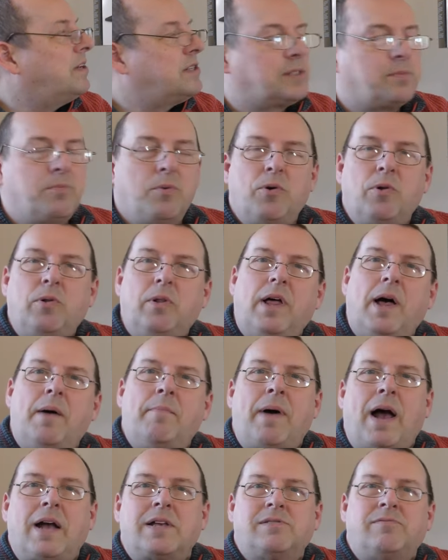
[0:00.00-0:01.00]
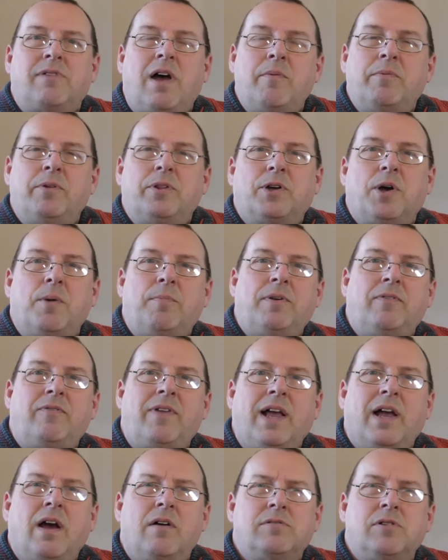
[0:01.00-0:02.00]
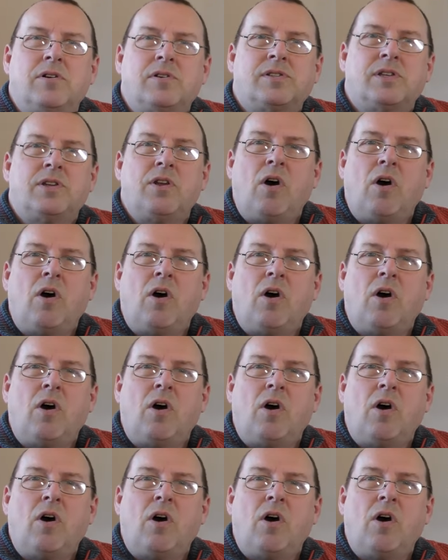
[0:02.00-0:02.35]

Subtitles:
small bags around with a couple of Lego ducks.